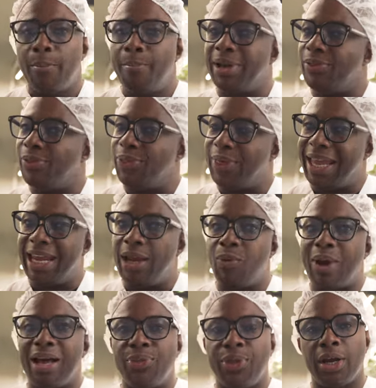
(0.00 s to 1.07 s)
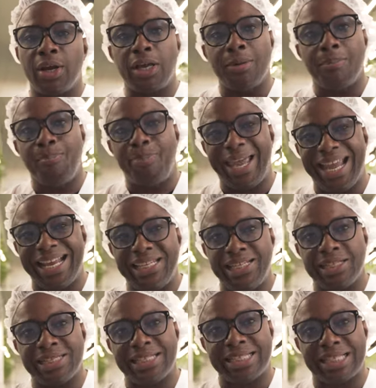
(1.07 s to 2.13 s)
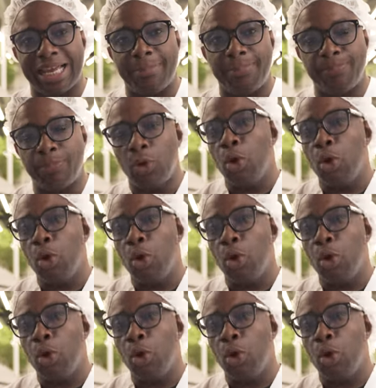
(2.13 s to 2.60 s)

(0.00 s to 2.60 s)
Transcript: but they, while their companions slept,